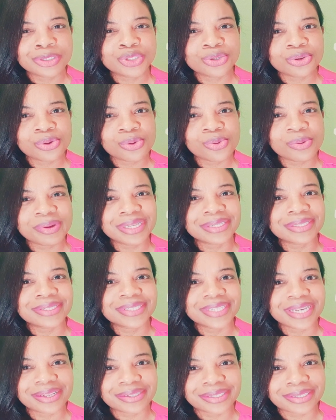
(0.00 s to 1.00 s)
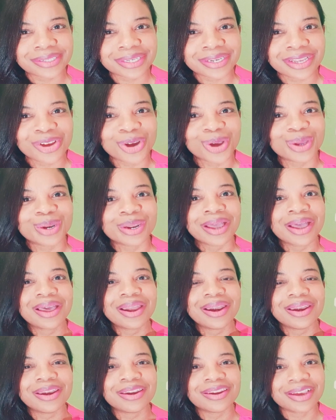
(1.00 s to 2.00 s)
too intensely on
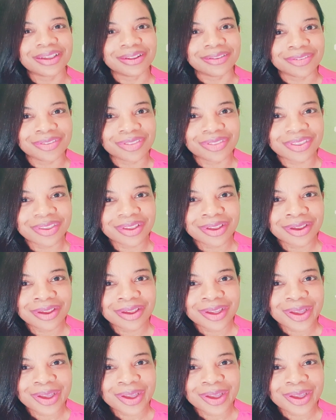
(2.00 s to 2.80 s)
length,